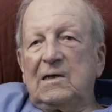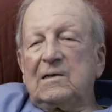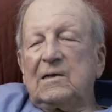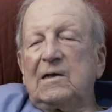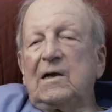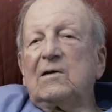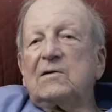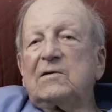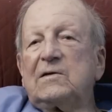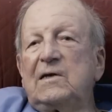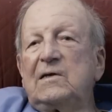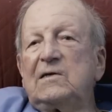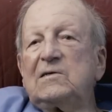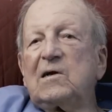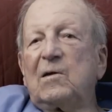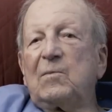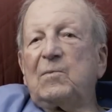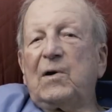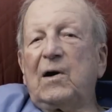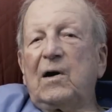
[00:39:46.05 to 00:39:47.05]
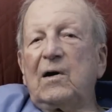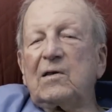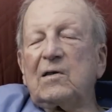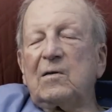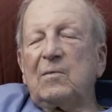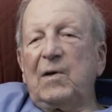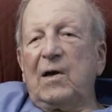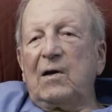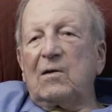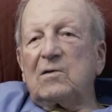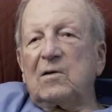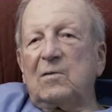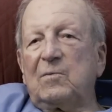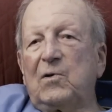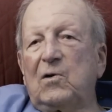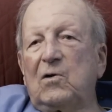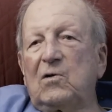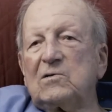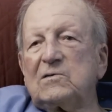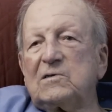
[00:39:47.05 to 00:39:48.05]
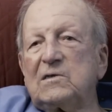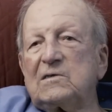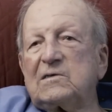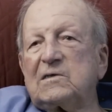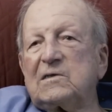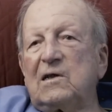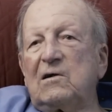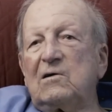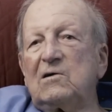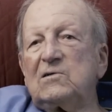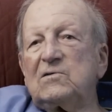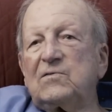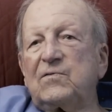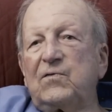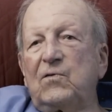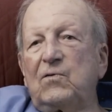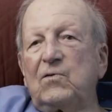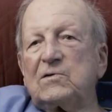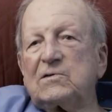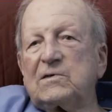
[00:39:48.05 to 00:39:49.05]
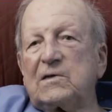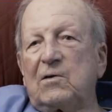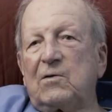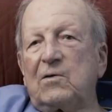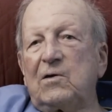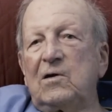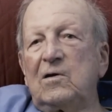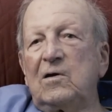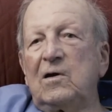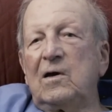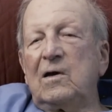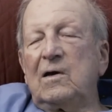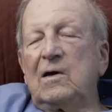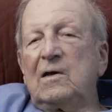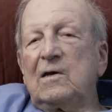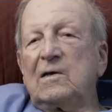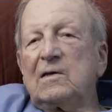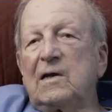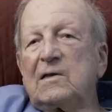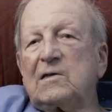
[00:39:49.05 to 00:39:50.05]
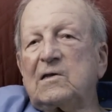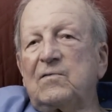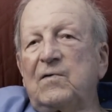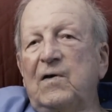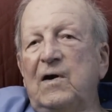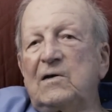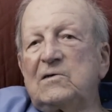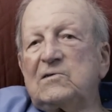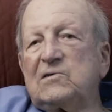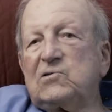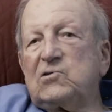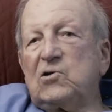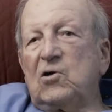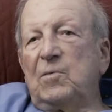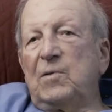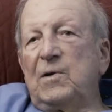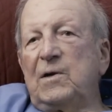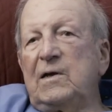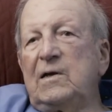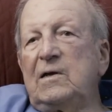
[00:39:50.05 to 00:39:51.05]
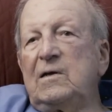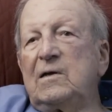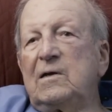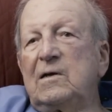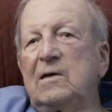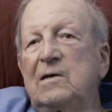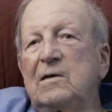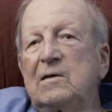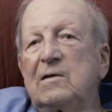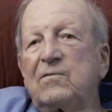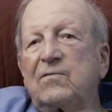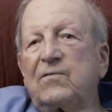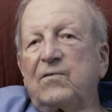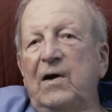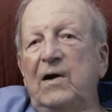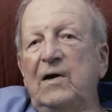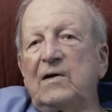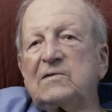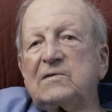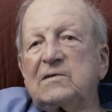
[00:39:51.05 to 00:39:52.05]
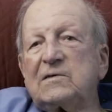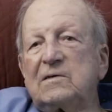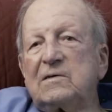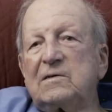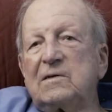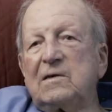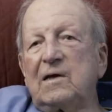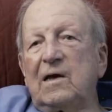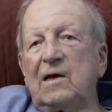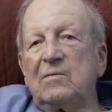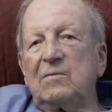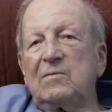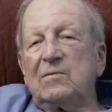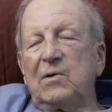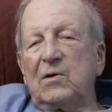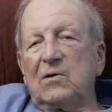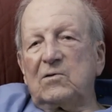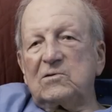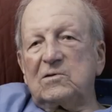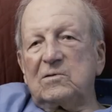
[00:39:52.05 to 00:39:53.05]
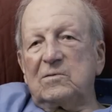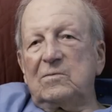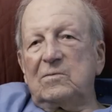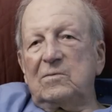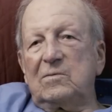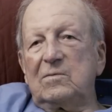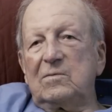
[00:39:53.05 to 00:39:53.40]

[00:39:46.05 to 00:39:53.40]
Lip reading: The Ardennes are part of the Battle of Bulge. It's a large forest area that divides Germany, France, and Belgium.